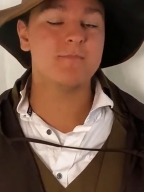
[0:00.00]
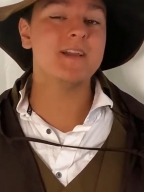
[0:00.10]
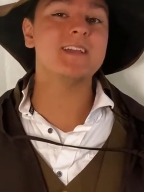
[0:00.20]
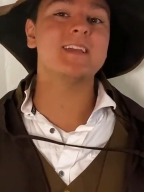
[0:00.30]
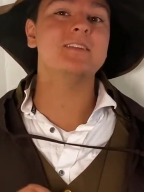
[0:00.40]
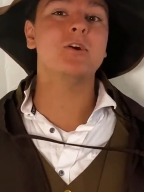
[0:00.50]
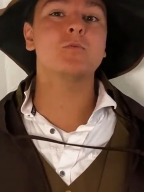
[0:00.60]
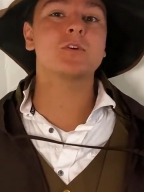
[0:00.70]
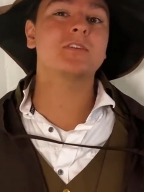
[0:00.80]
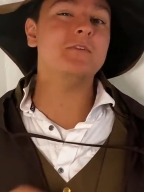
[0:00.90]
making it
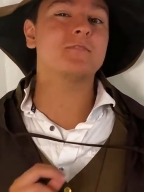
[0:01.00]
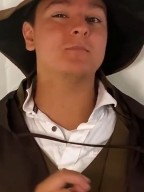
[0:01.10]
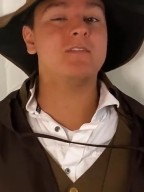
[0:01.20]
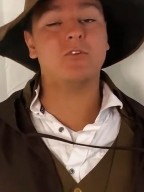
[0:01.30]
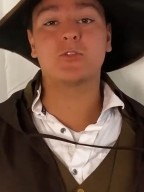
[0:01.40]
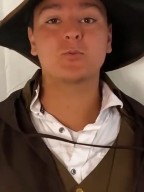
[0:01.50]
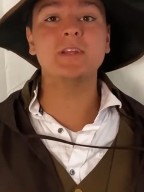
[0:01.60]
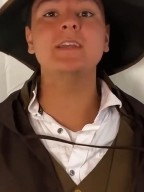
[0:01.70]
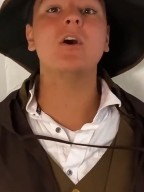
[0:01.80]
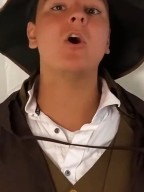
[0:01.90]
noteworthy from level
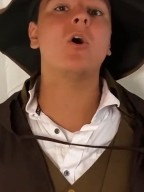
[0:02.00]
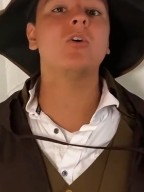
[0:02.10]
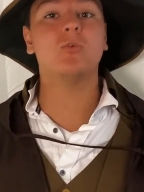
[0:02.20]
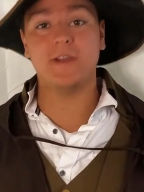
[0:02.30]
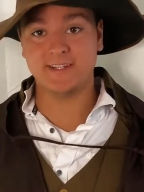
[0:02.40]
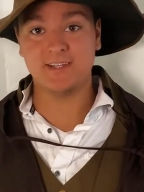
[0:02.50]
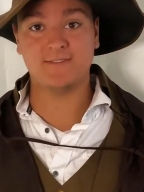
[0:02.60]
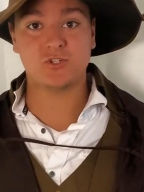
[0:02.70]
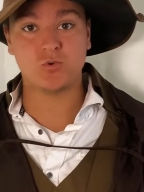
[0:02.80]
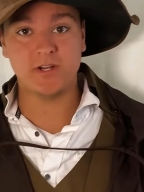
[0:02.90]
3 all the way to
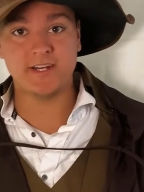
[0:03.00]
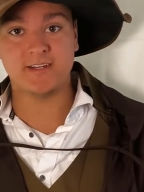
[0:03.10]
level 20.